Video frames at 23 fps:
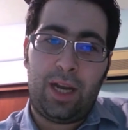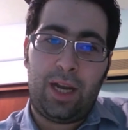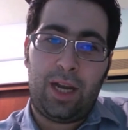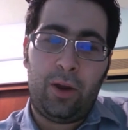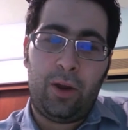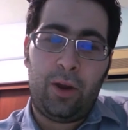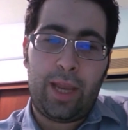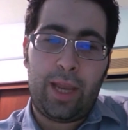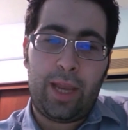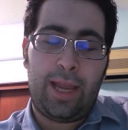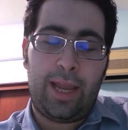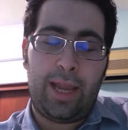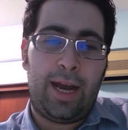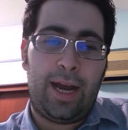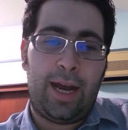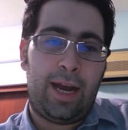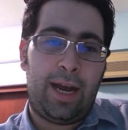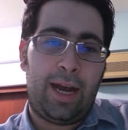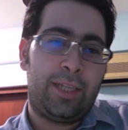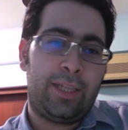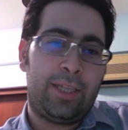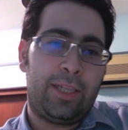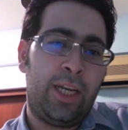Okay,
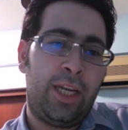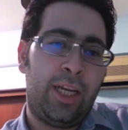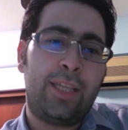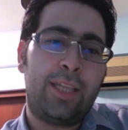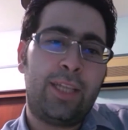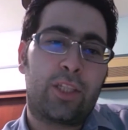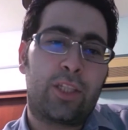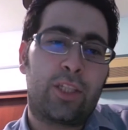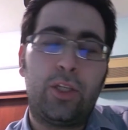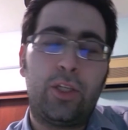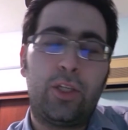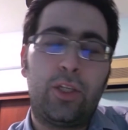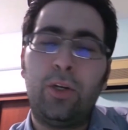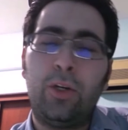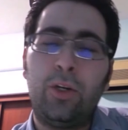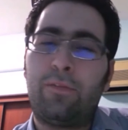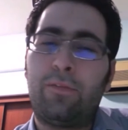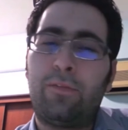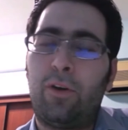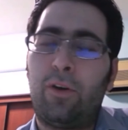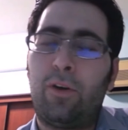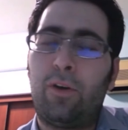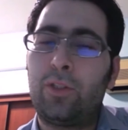actually it's
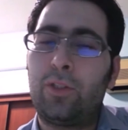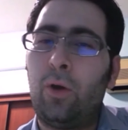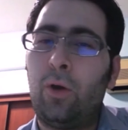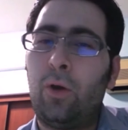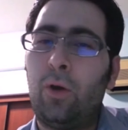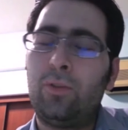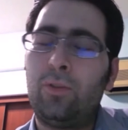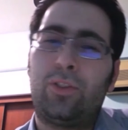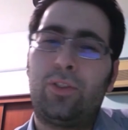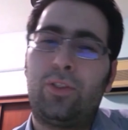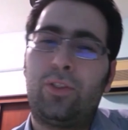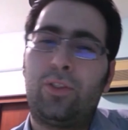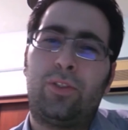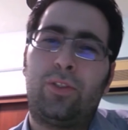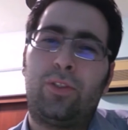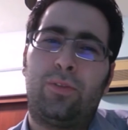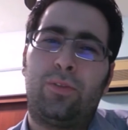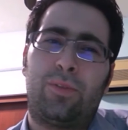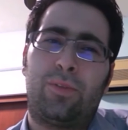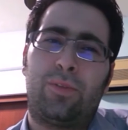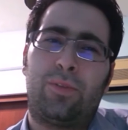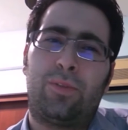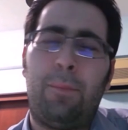good for
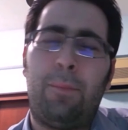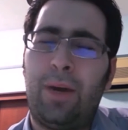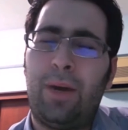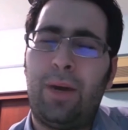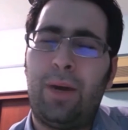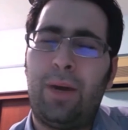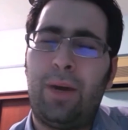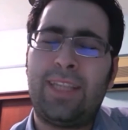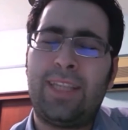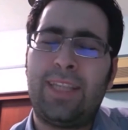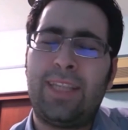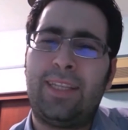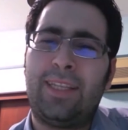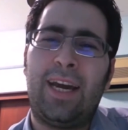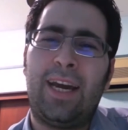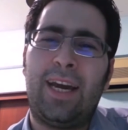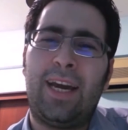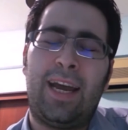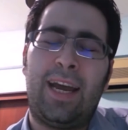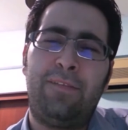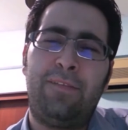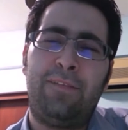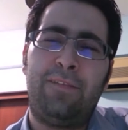those companies that they
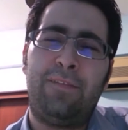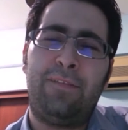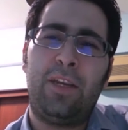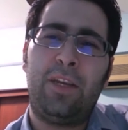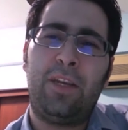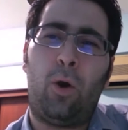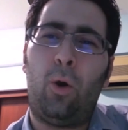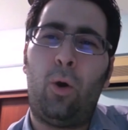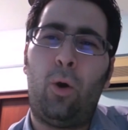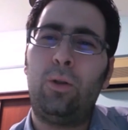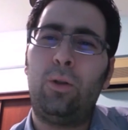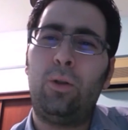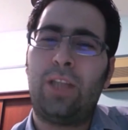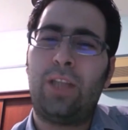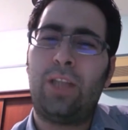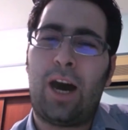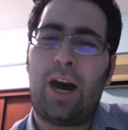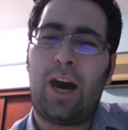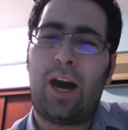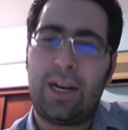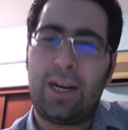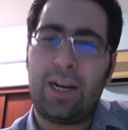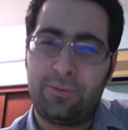are having
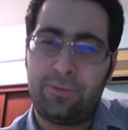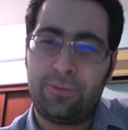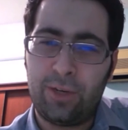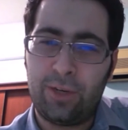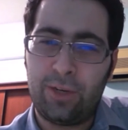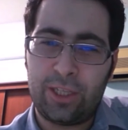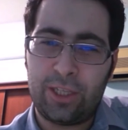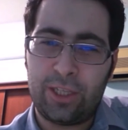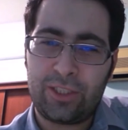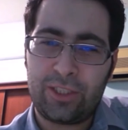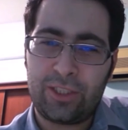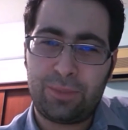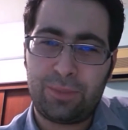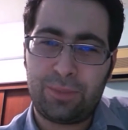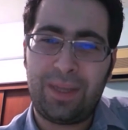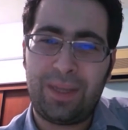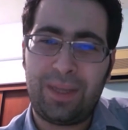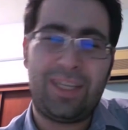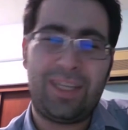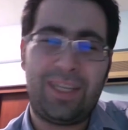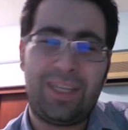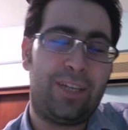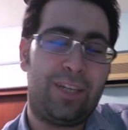old hardwares,
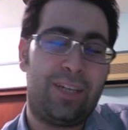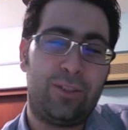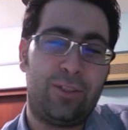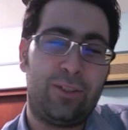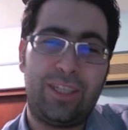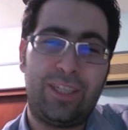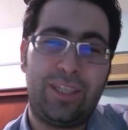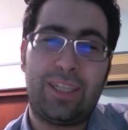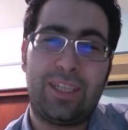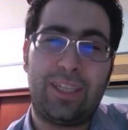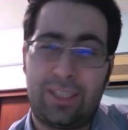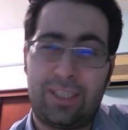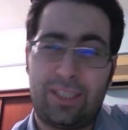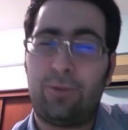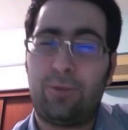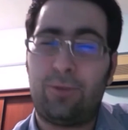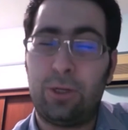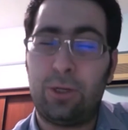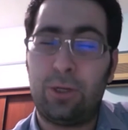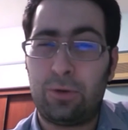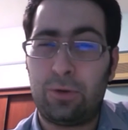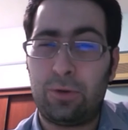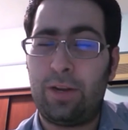but they are using the
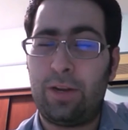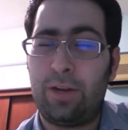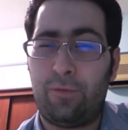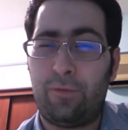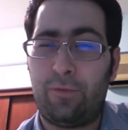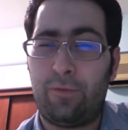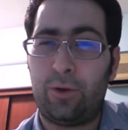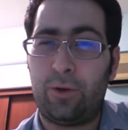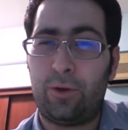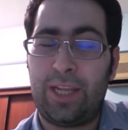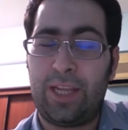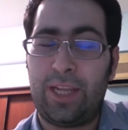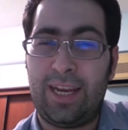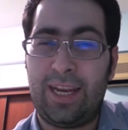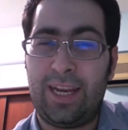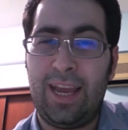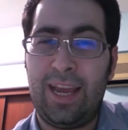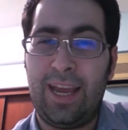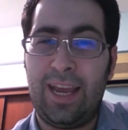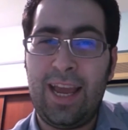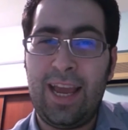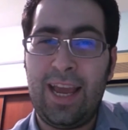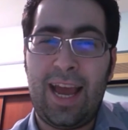SQL 2014
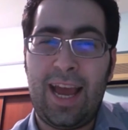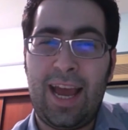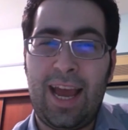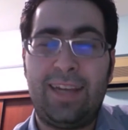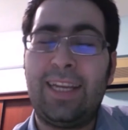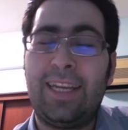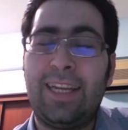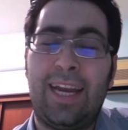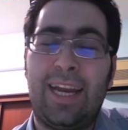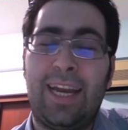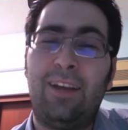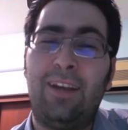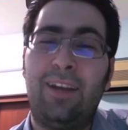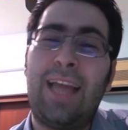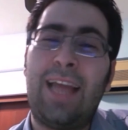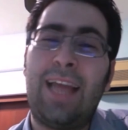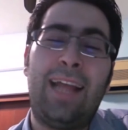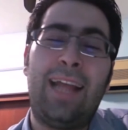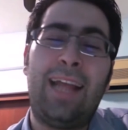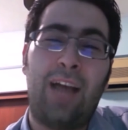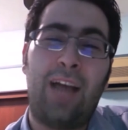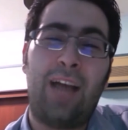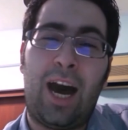and they cannot
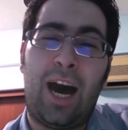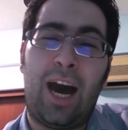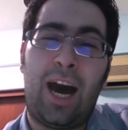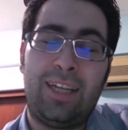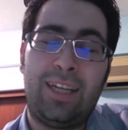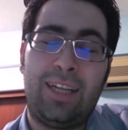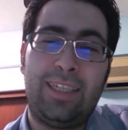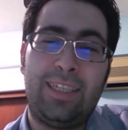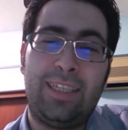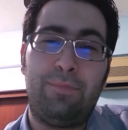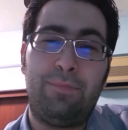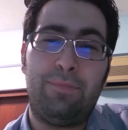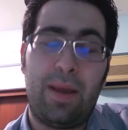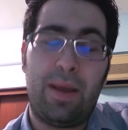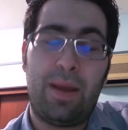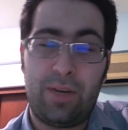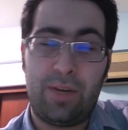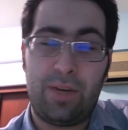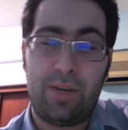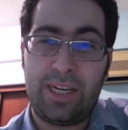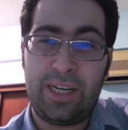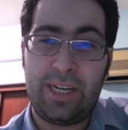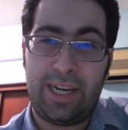add on the
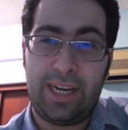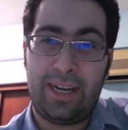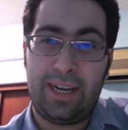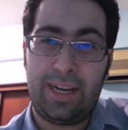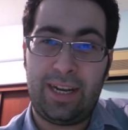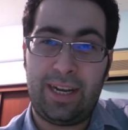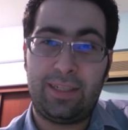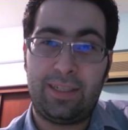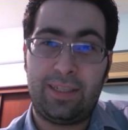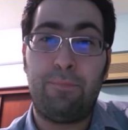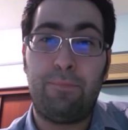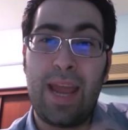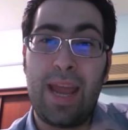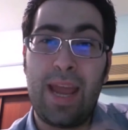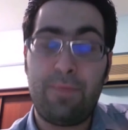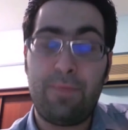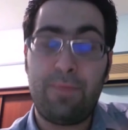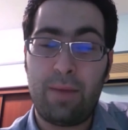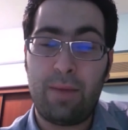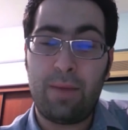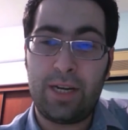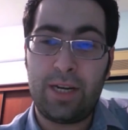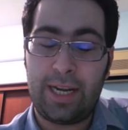memory, the main
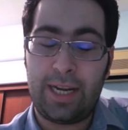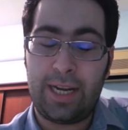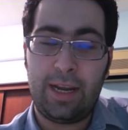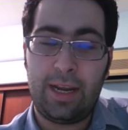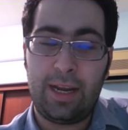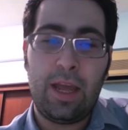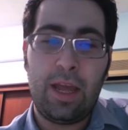memory.